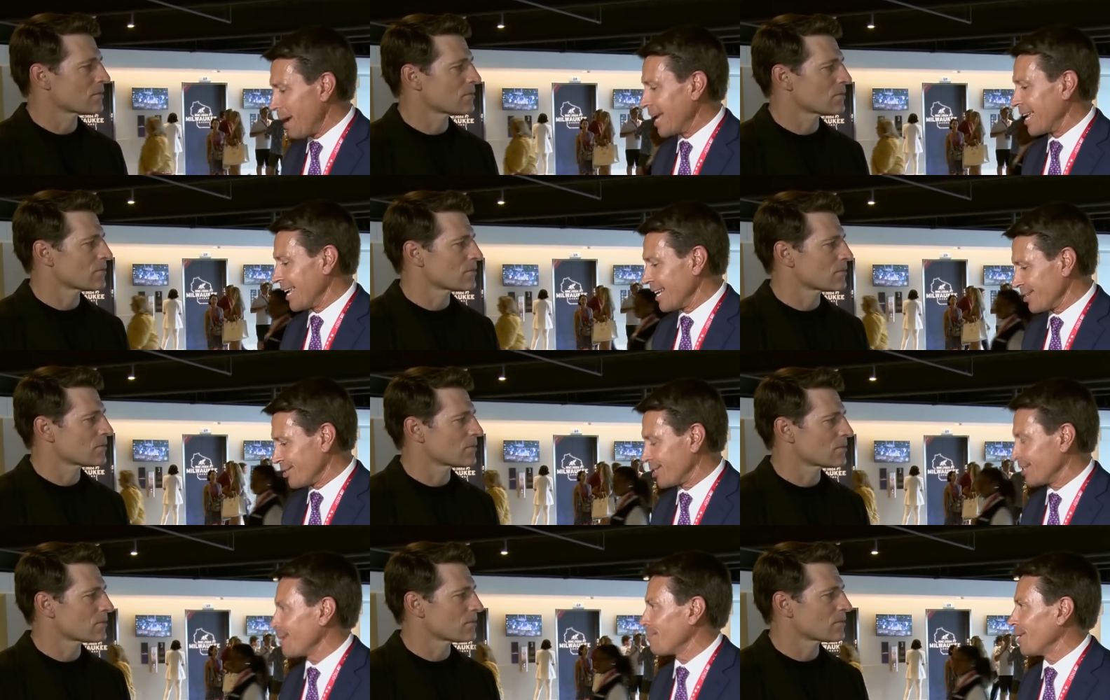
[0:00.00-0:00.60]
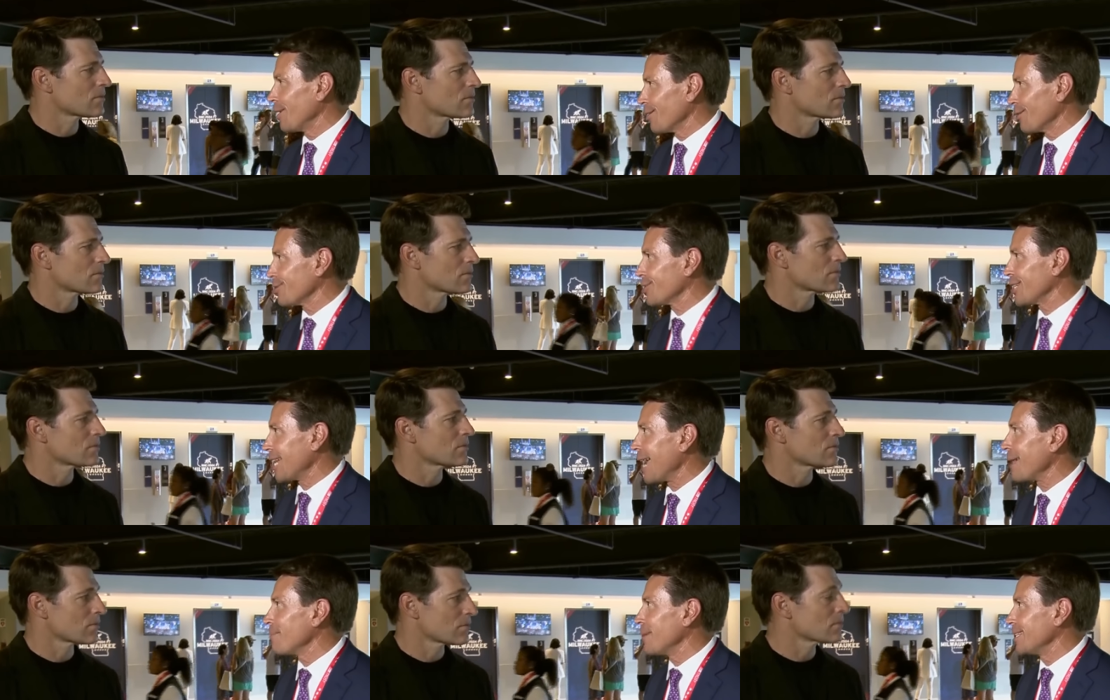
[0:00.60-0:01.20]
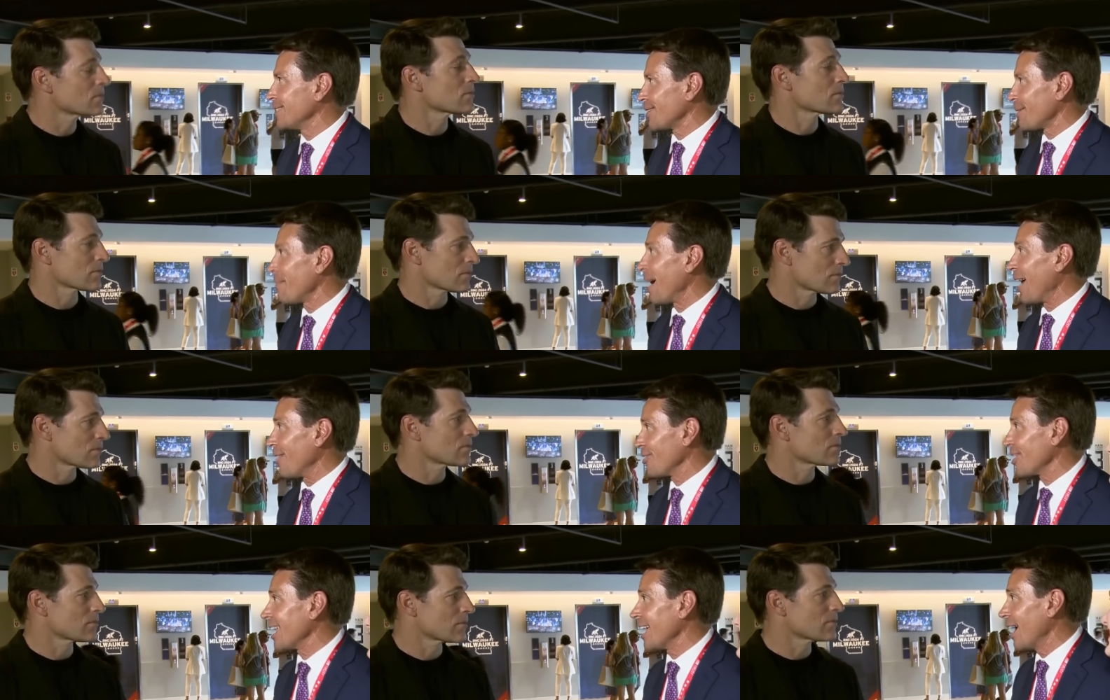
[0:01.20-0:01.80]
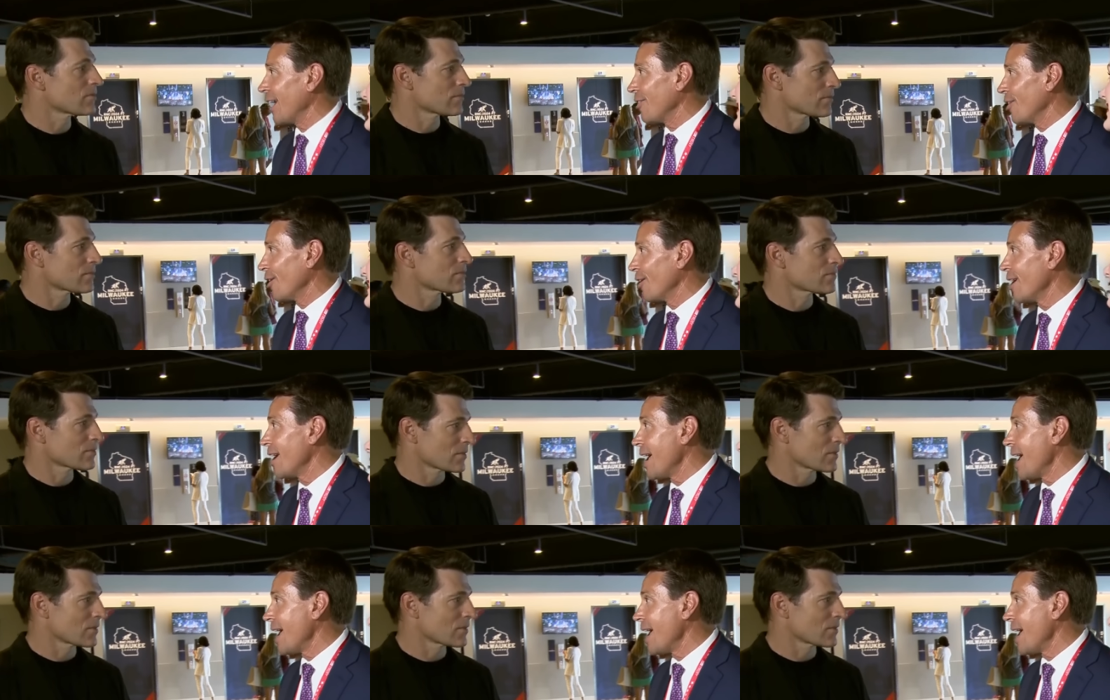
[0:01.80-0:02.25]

Speaker 1: making similar statements about the other?